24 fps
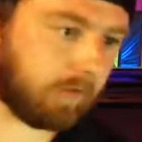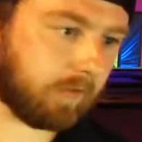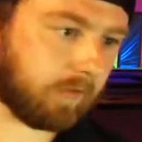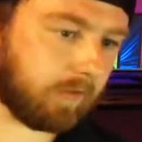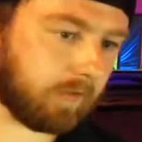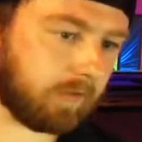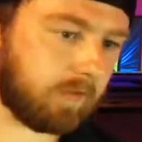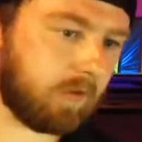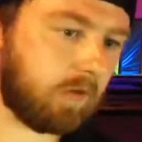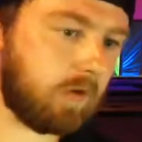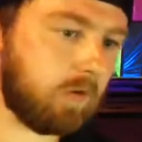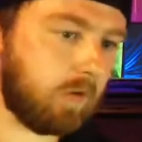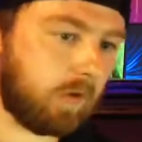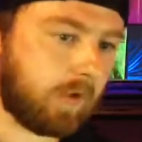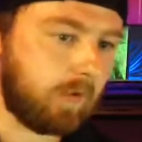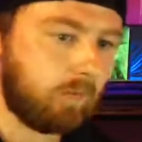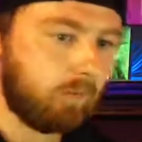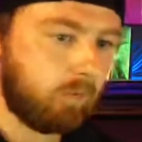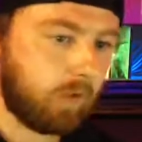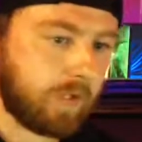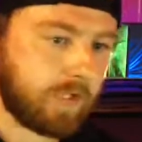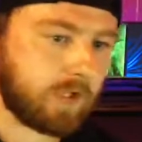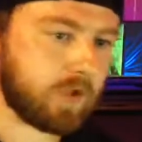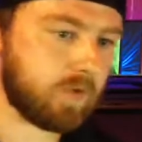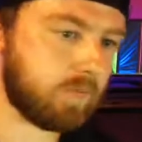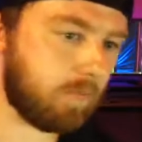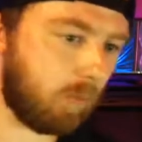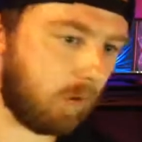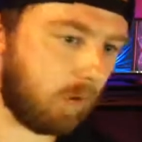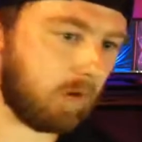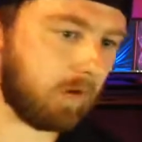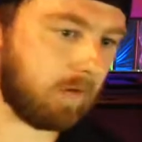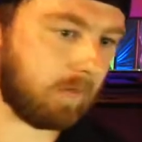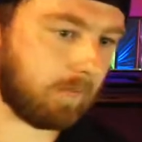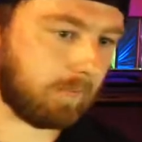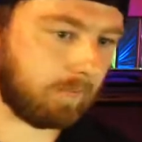so you can reach
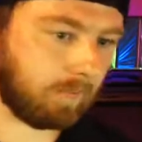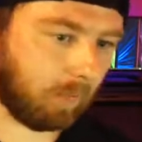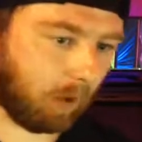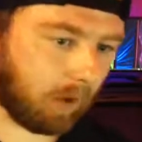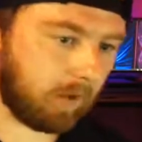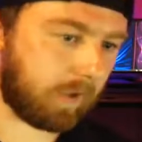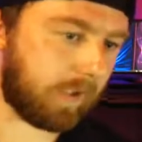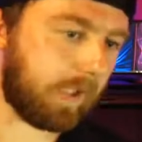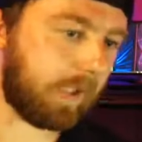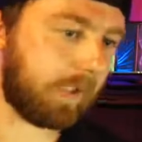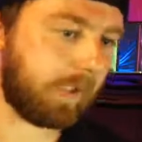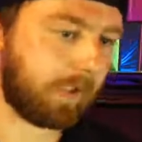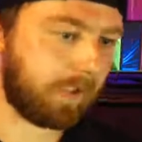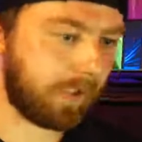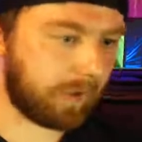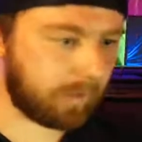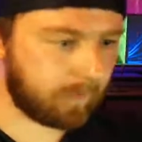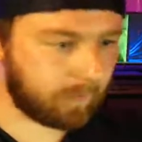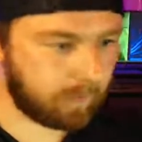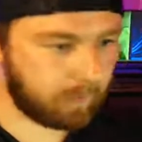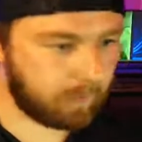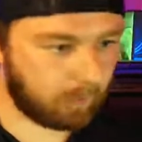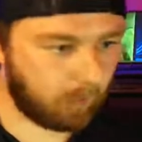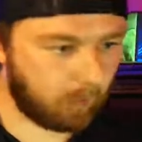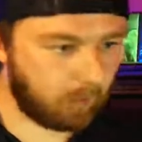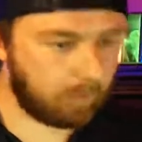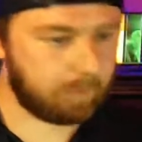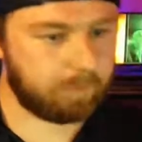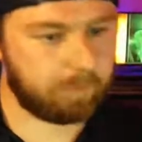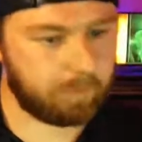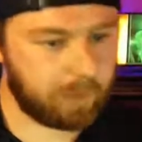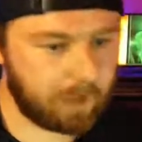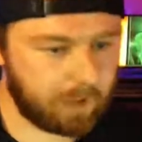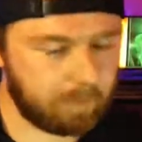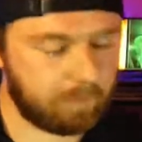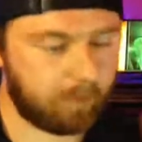more market, get to more
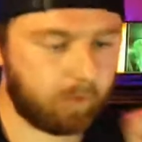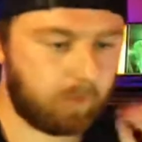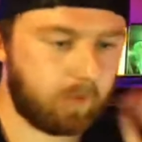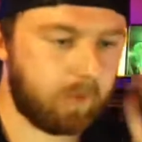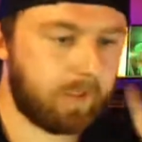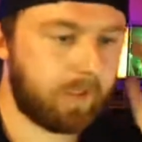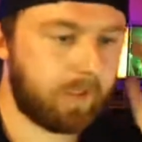people.